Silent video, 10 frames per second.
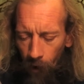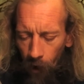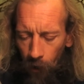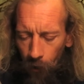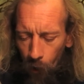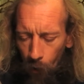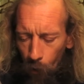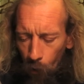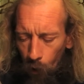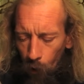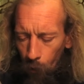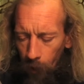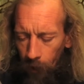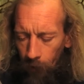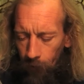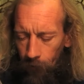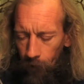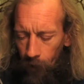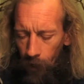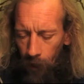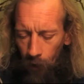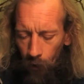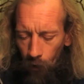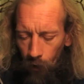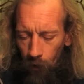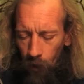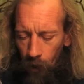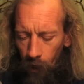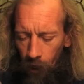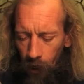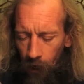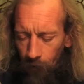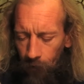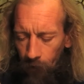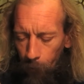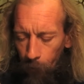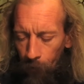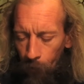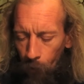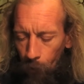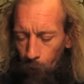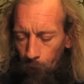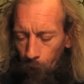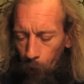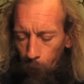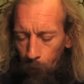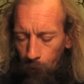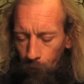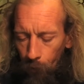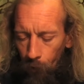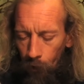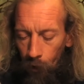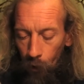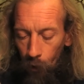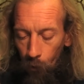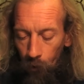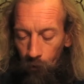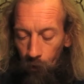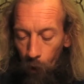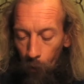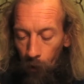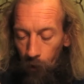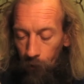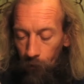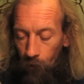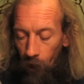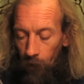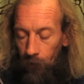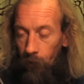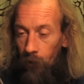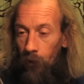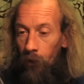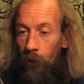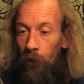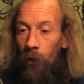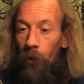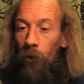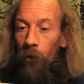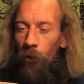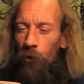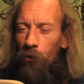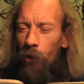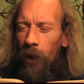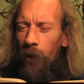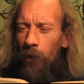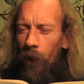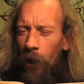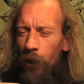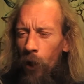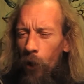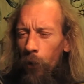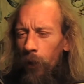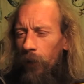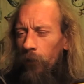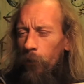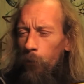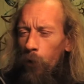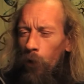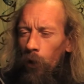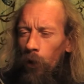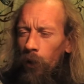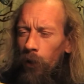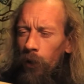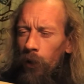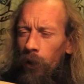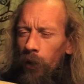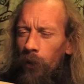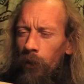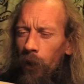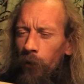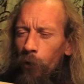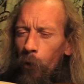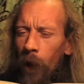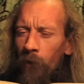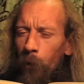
I know all your ways, and look, I have set before you an open door, which no one can shut. Your strength, I know, is small, yet you have